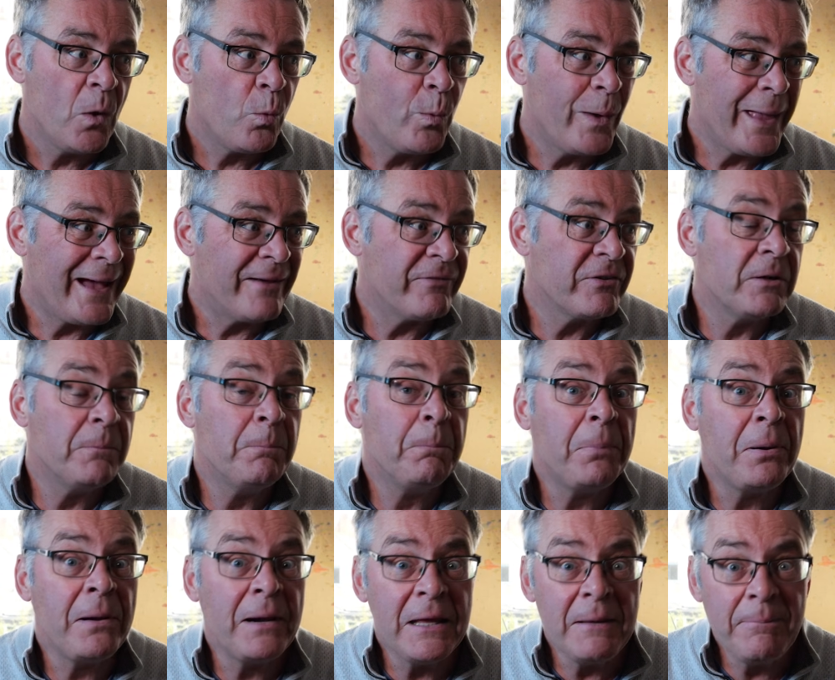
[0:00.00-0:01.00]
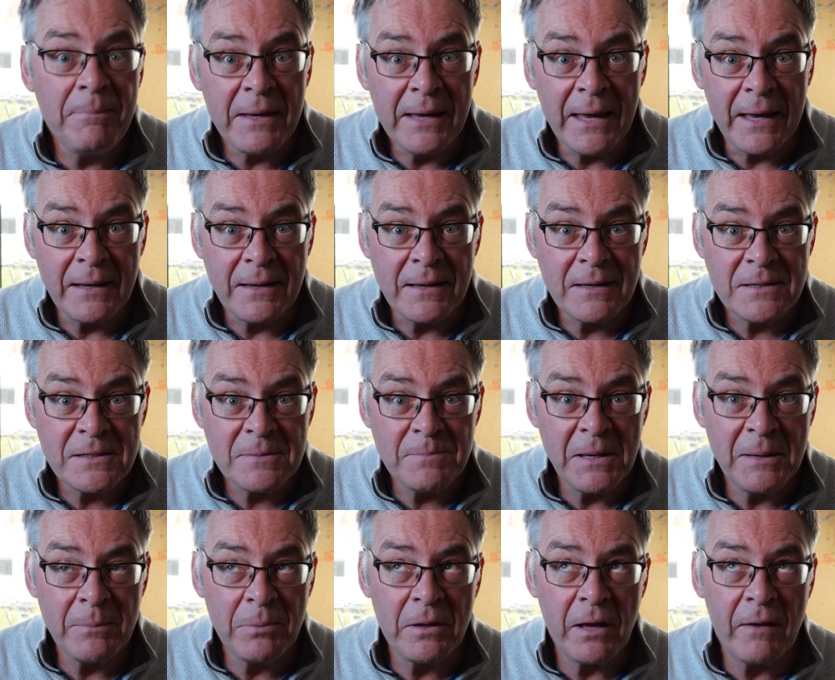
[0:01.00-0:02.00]
We have complete beginners,
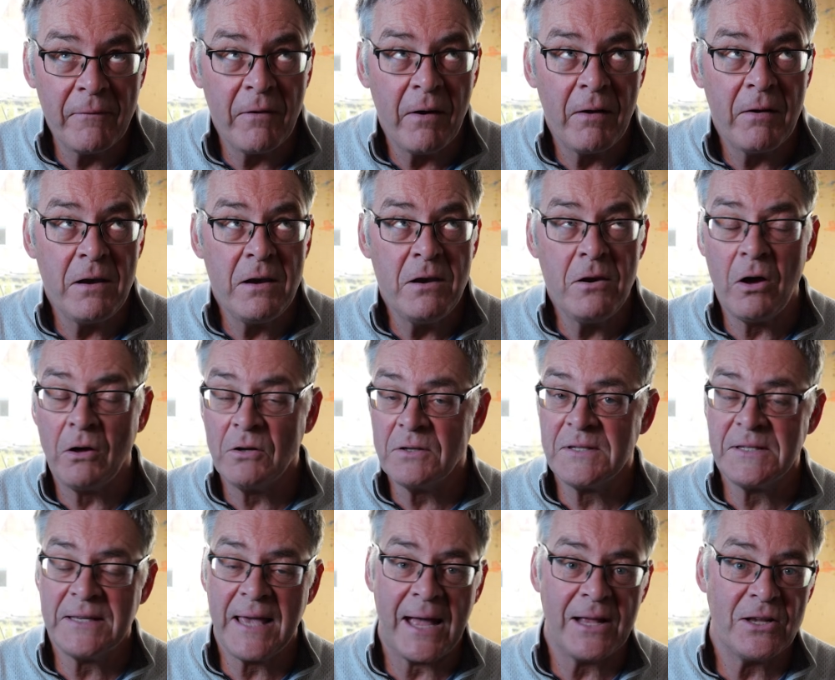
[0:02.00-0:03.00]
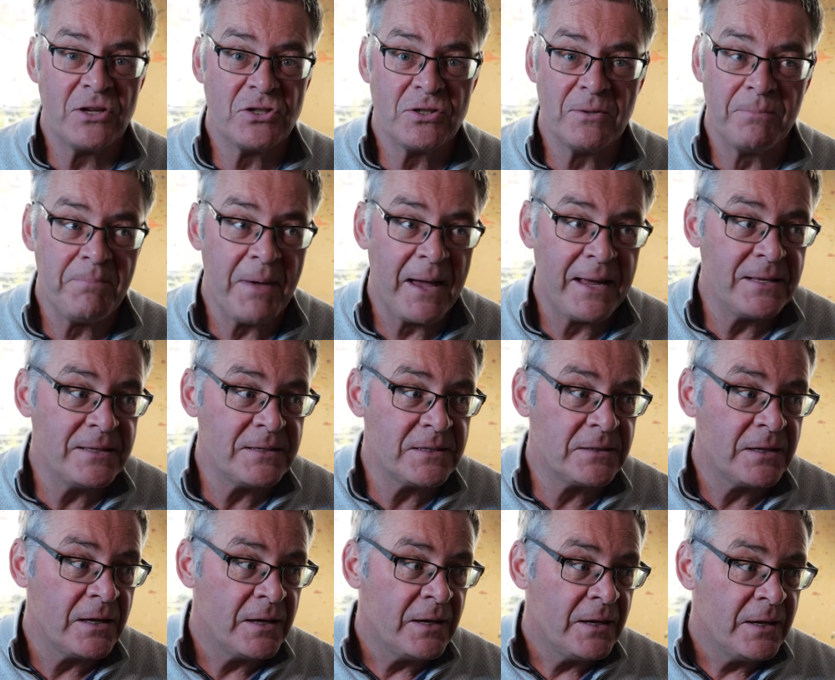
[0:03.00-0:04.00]
people that have not sketched and
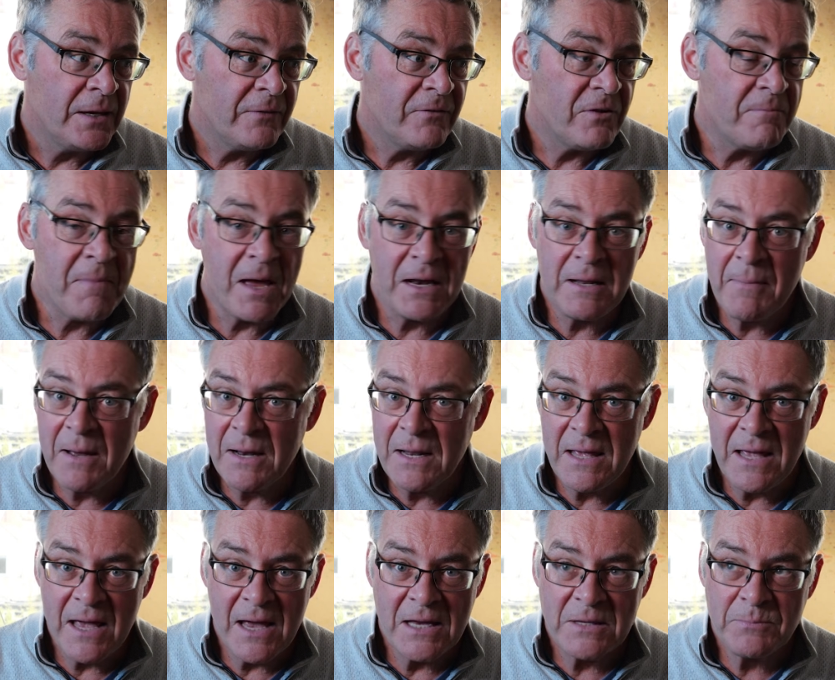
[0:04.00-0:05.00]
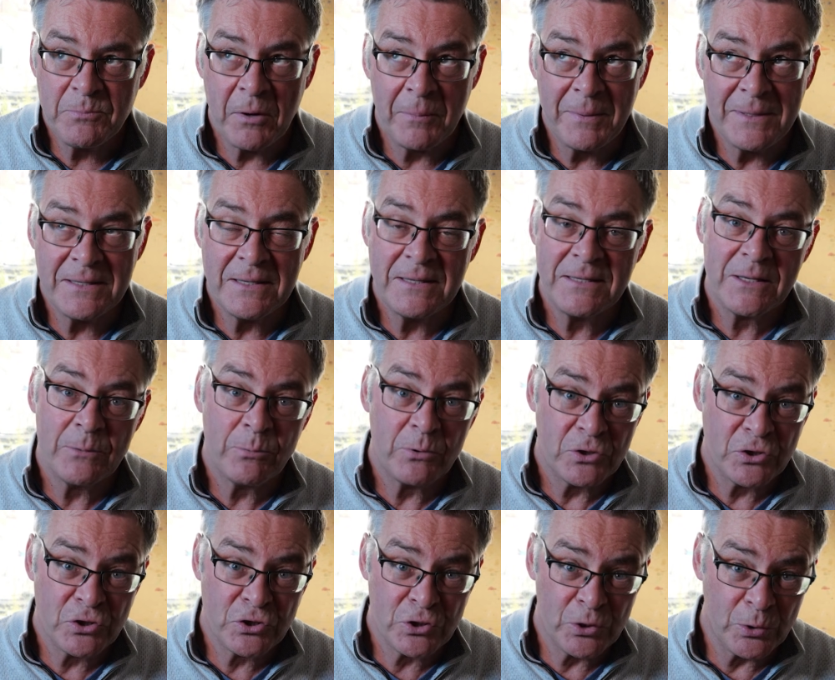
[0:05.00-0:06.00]
painted for many, many years, probably since they were
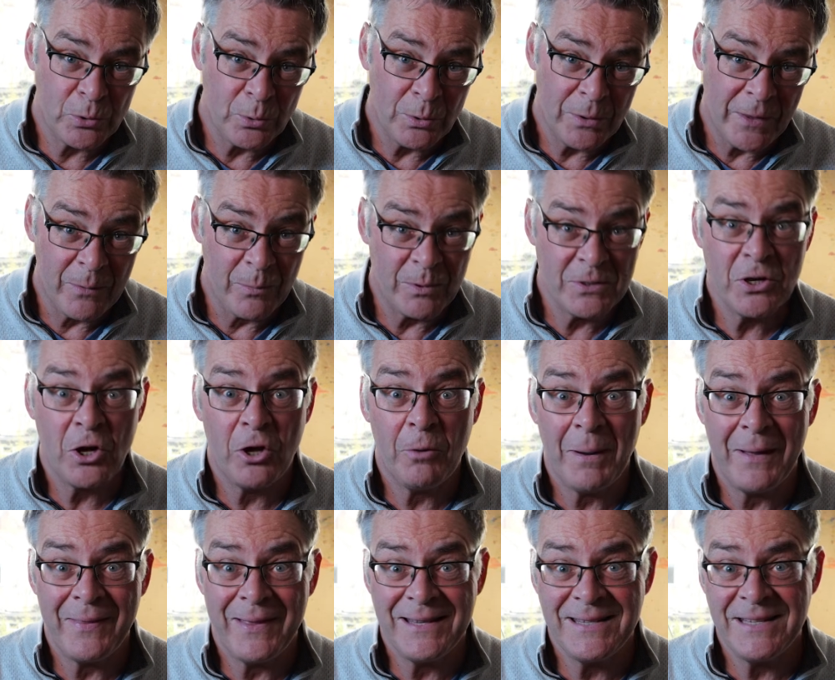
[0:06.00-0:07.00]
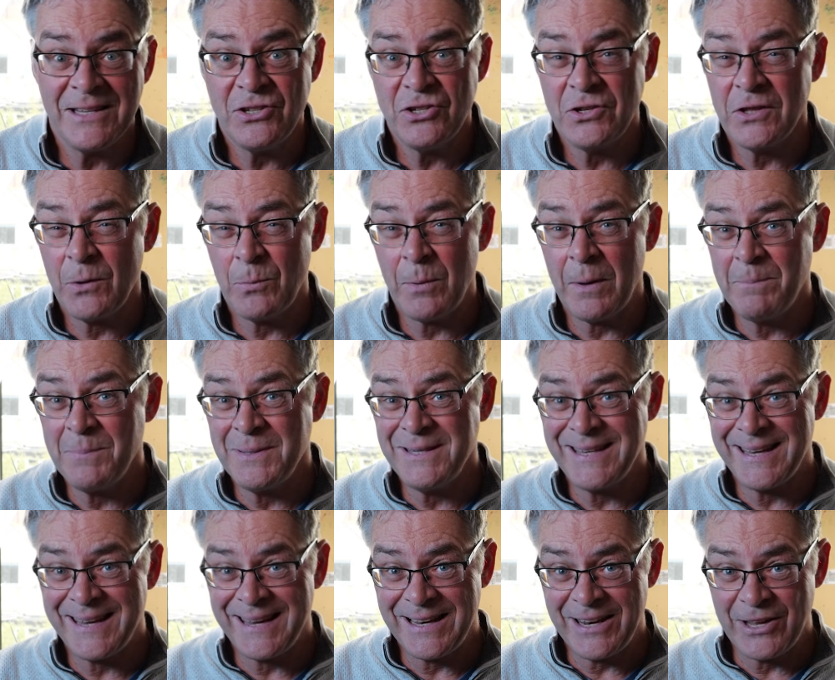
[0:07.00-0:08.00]
at school and they were told by their teacher they weren't
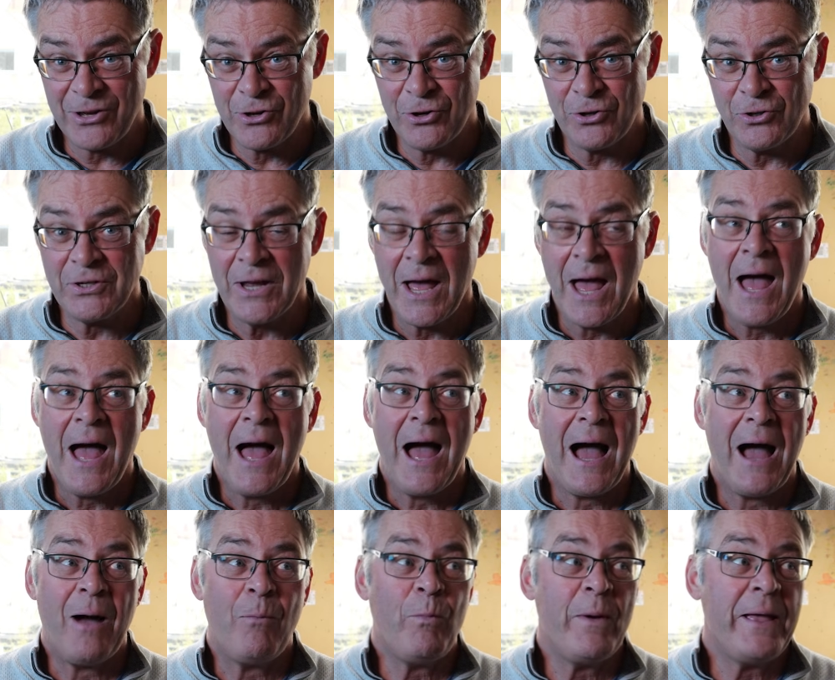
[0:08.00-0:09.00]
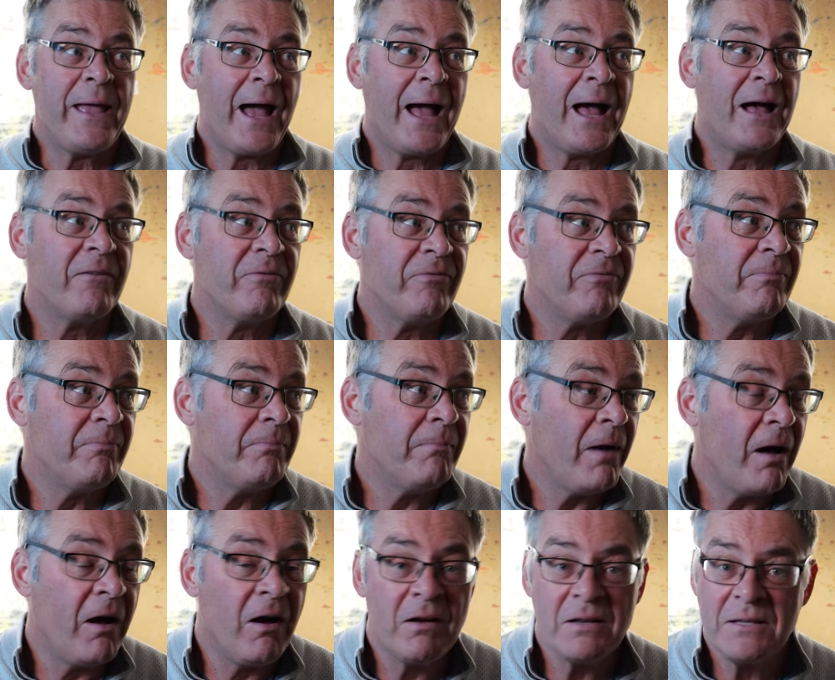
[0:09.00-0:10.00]
particularly good. And we have
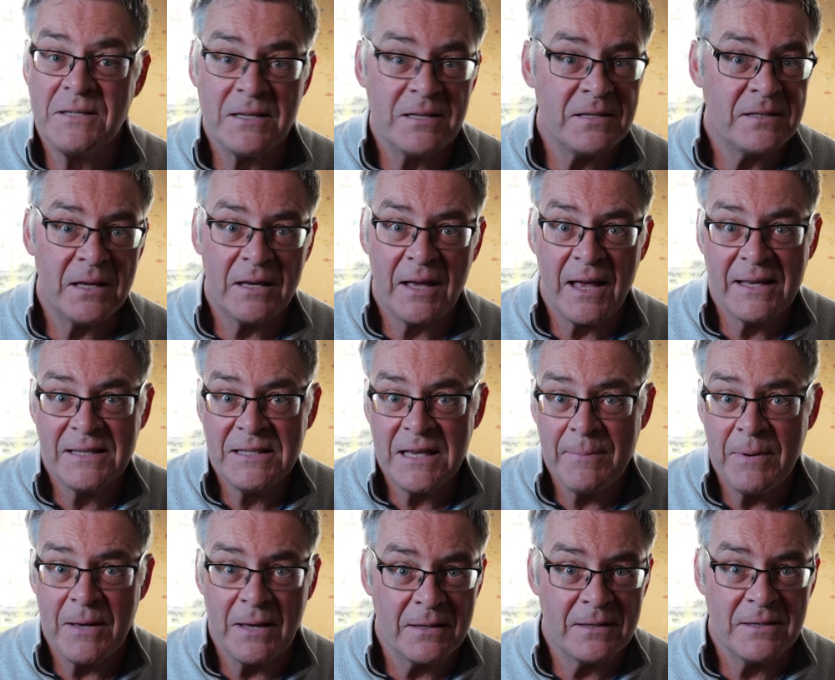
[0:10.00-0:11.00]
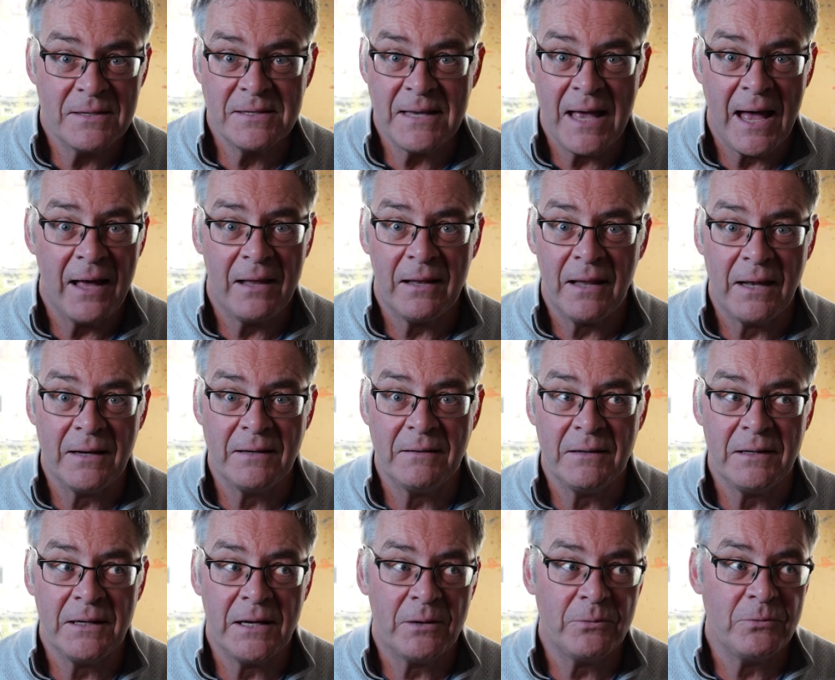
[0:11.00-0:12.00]
artists that exhibit and sell and,
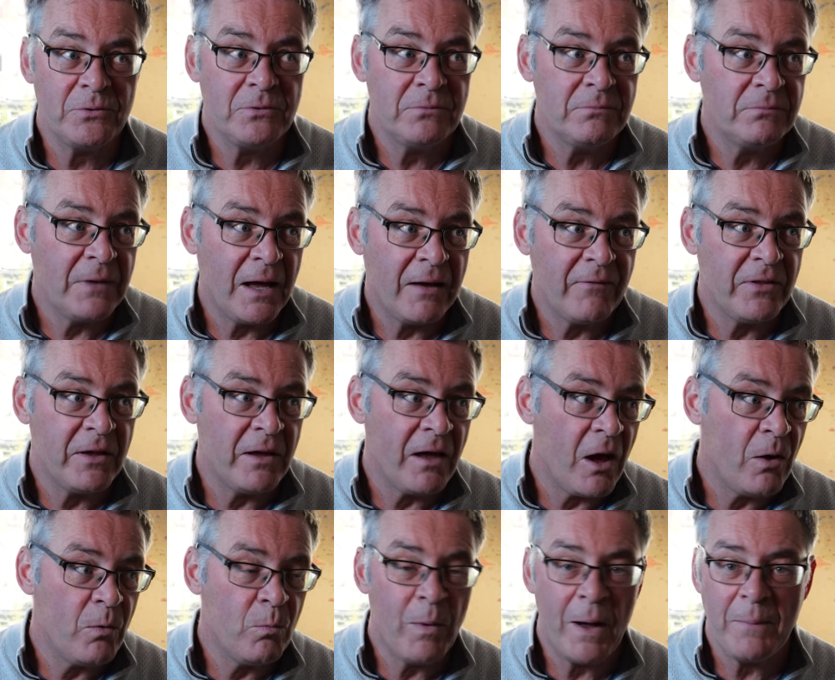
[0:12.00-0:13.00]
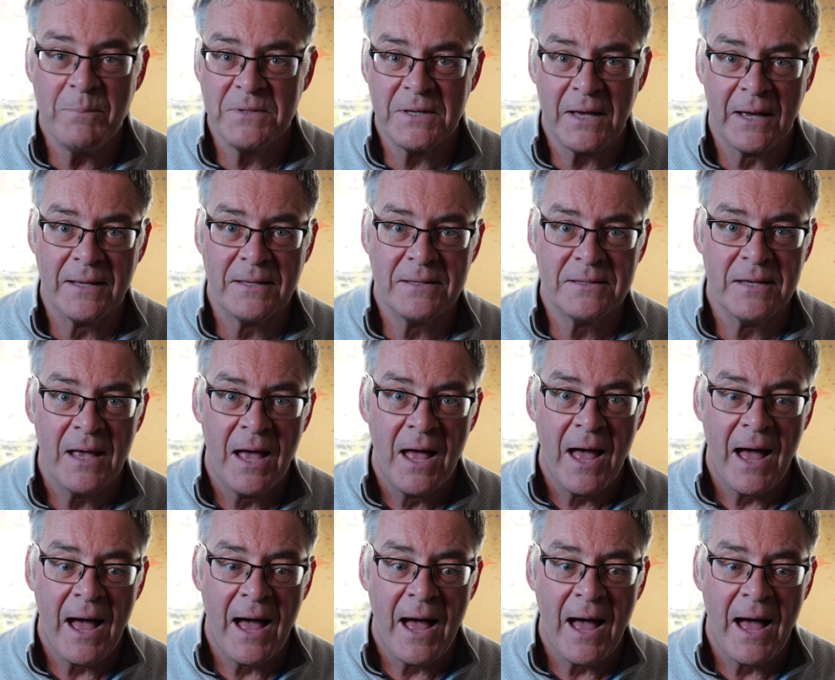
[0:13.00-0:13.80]
you know, have their own websites.